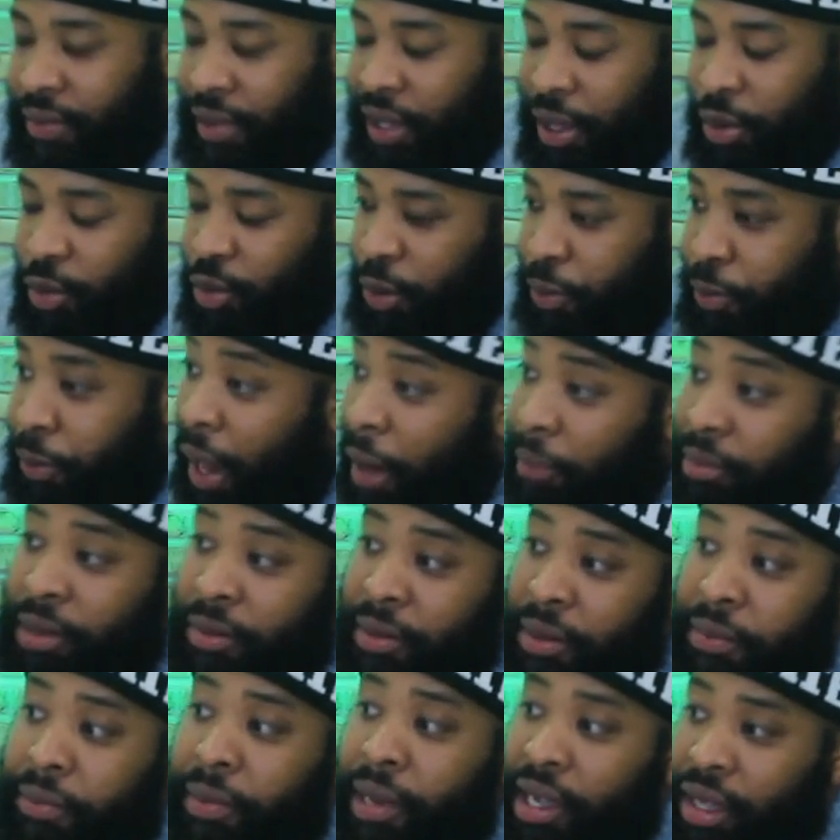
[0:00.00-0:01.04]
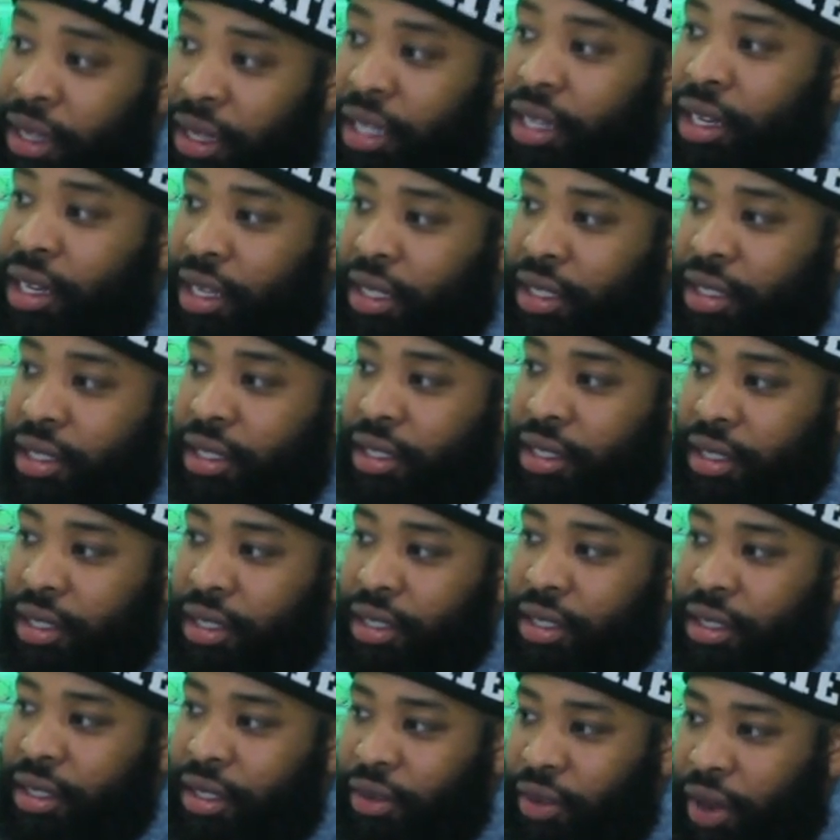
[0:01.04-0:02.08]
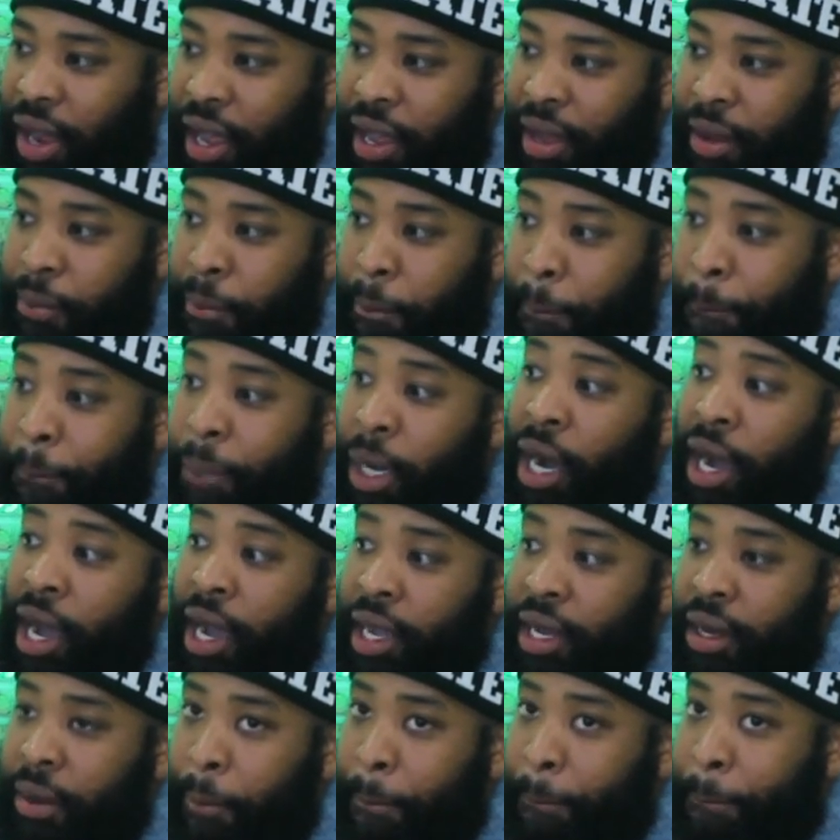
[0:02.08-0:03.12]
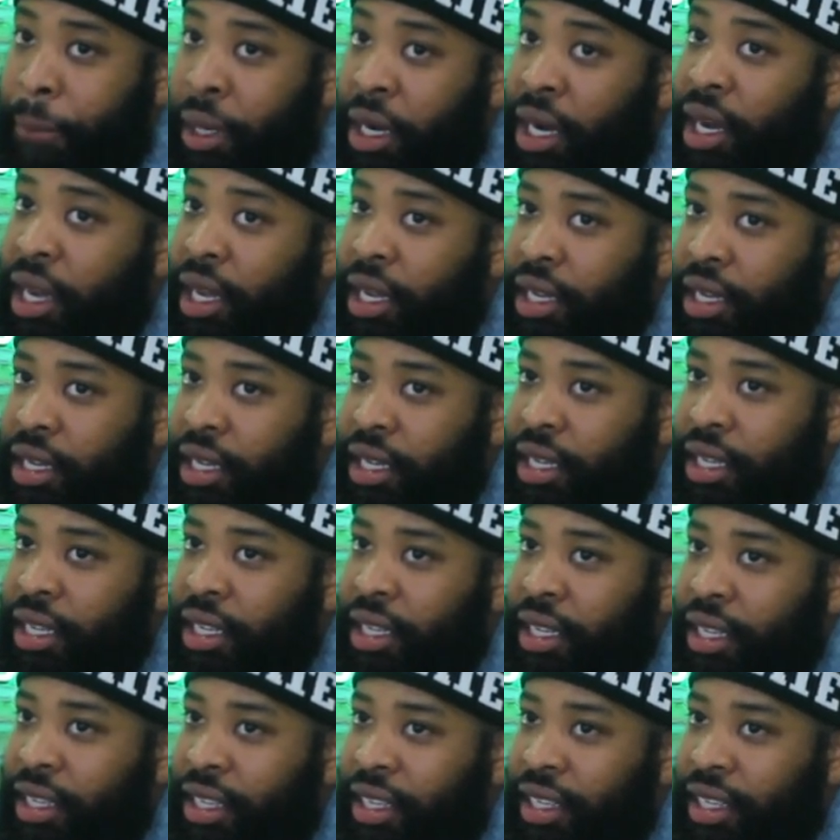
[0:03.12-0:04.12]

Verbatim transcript: it would probably be bigger than this, right? Definitely. But